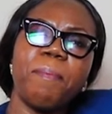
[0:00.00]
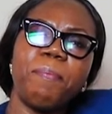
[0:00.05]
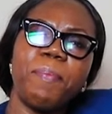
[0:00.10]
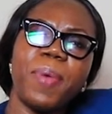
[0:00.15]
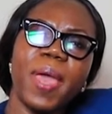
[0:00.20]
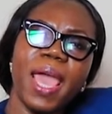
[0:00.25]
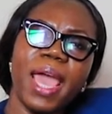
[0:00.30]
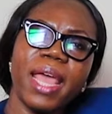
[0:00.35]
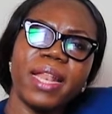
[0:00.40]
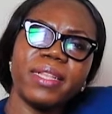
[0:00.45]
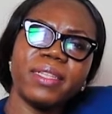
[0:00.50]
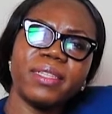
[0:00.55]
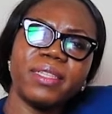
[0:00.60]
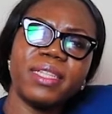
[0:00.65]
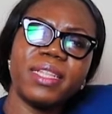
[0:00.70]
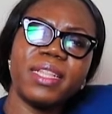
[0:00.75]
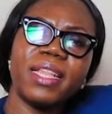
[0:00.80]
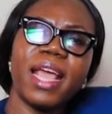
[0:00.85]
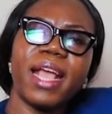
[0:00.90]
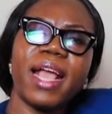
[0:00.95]

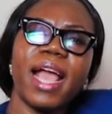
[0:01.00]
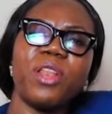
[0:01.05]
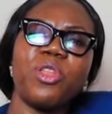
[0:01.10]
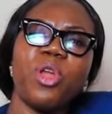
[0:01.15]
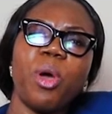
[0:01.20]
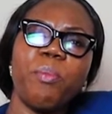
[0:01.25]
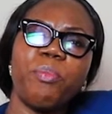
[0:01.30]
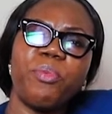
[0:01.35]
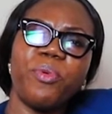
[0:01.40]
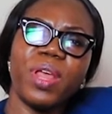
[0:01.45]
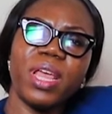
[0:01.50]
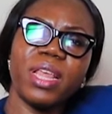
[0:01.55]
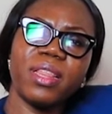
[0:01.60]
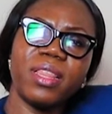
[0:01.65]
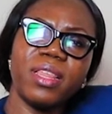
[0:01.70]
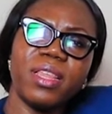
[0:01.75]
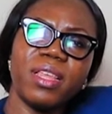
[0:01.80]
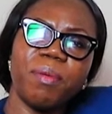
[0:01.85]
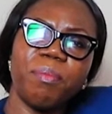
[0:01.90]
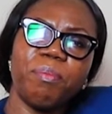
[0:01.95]
pain. They cannot breathe
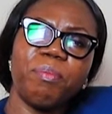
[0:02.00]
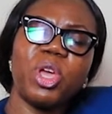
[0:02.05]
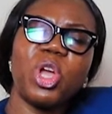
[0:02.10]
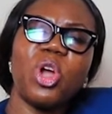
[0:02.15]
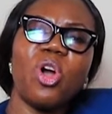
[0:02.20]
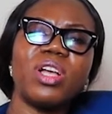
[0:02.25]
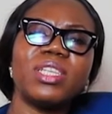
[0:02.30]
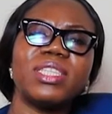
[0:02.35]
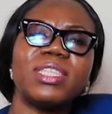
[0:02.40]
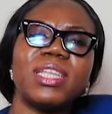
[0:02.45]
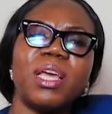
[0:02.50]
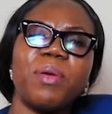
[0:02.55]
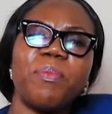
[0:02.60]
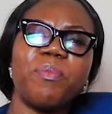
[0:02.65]
because